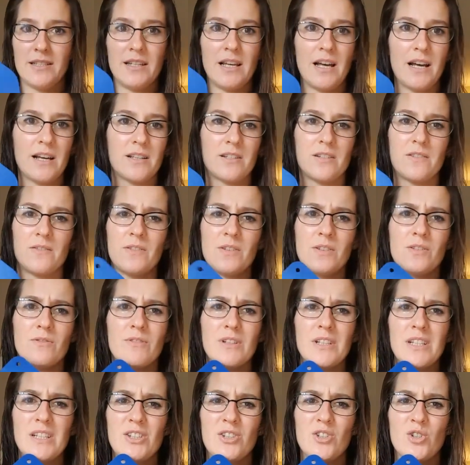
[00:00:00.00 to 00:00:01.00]
socks feel
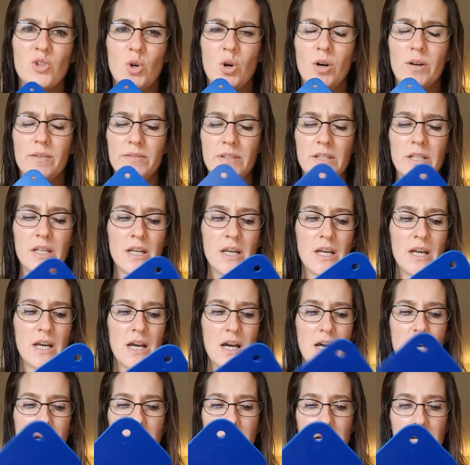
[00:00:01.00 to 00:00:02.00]
really soft.
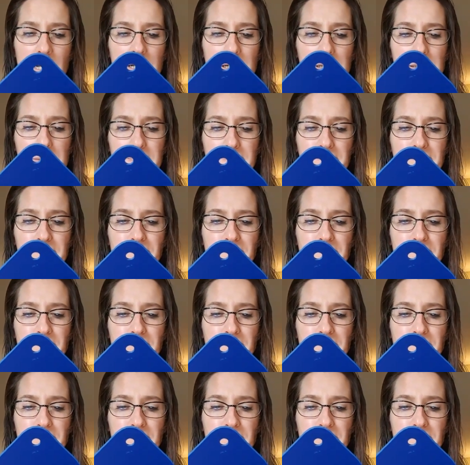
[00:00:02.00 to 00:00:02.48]
I